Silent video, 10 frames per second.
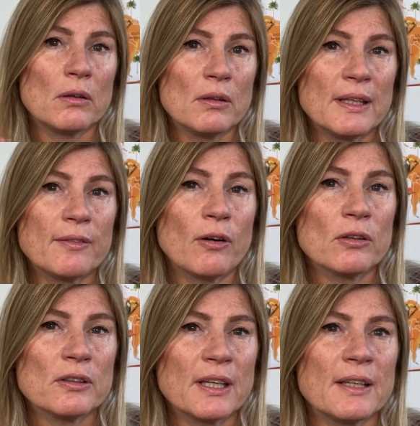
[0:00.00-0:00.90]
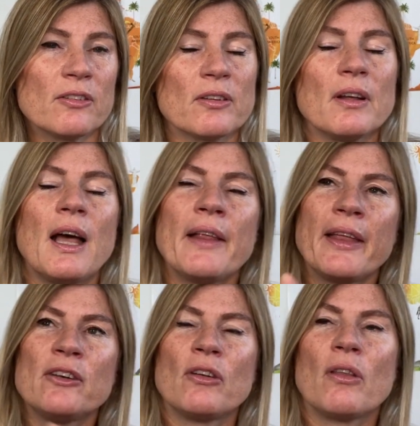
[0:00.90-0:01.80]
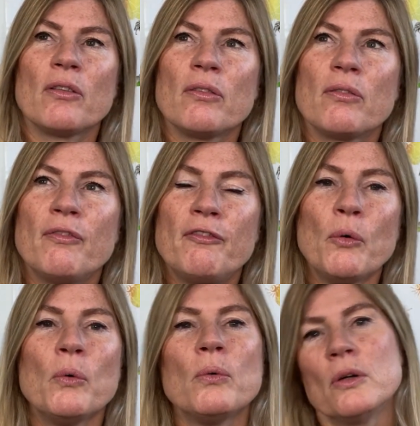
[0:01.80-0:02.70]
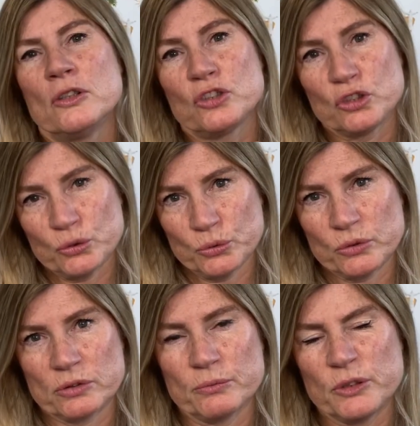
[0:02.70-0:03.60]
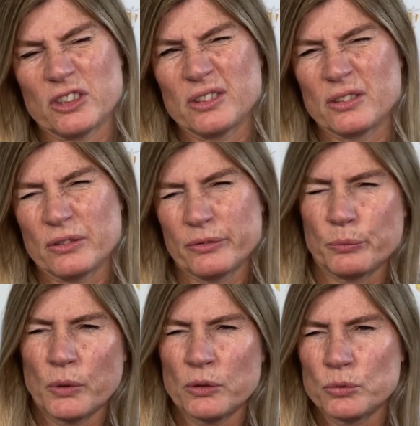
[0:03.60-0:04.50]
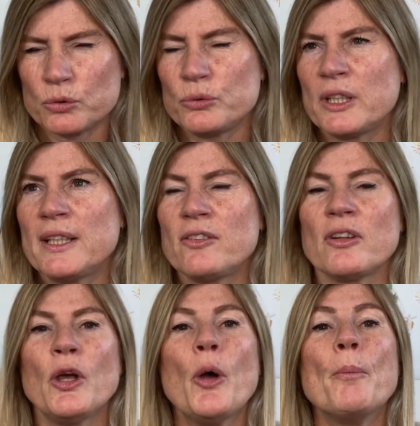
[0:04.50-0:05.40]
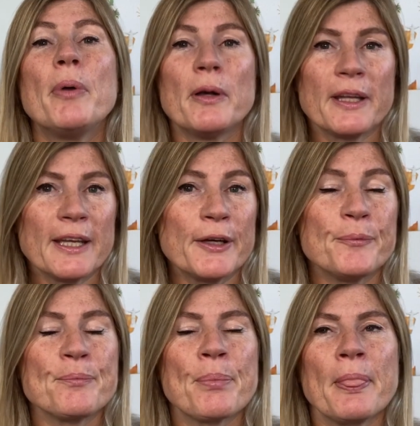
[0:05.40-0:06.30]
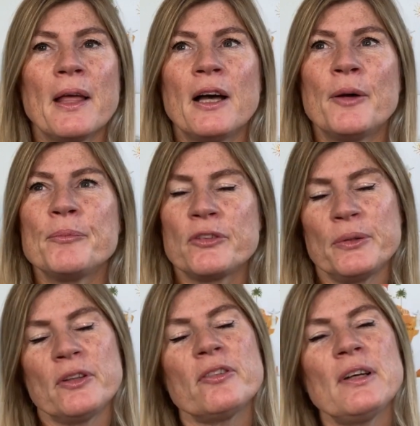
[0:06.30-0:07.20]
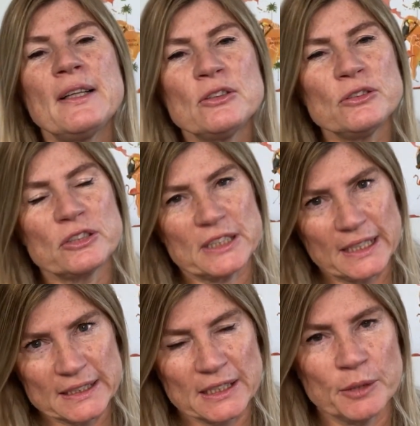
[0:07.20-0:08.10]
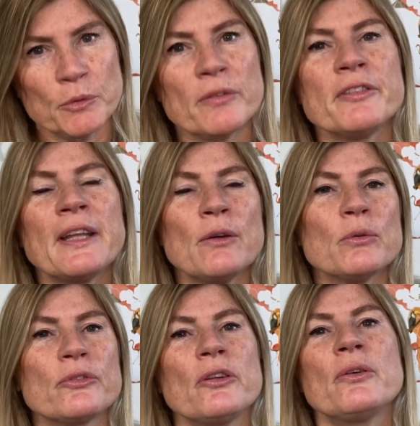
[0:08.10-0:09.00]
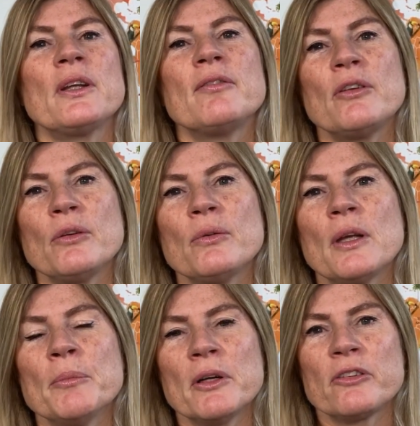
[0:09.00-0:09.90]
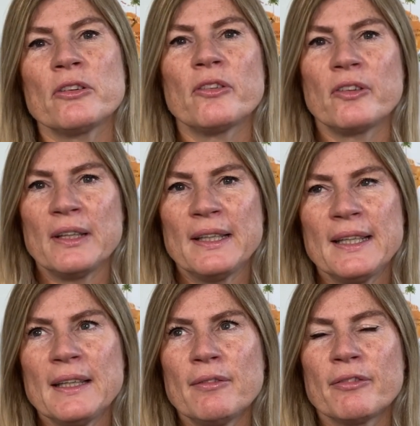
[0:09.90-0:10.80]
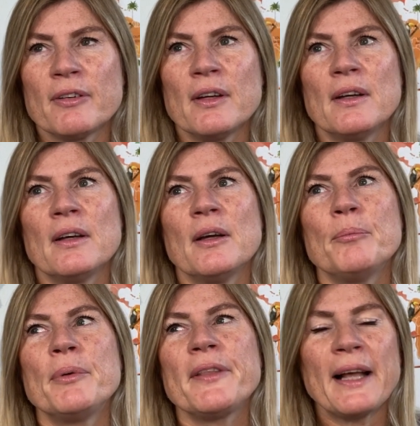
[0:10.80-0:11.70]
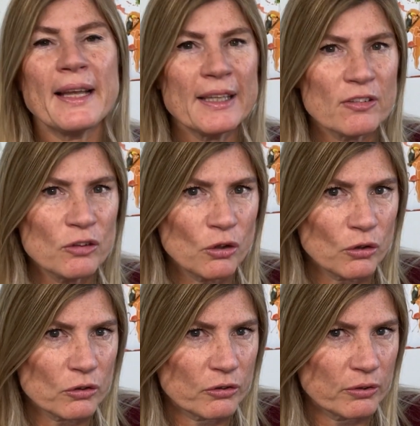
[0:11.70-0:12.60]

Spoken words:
leave holidays and then 4 short, which is sort of 1 or 2 days per year. So it does allow you to take time off, and they also give you emergency leave, but that is not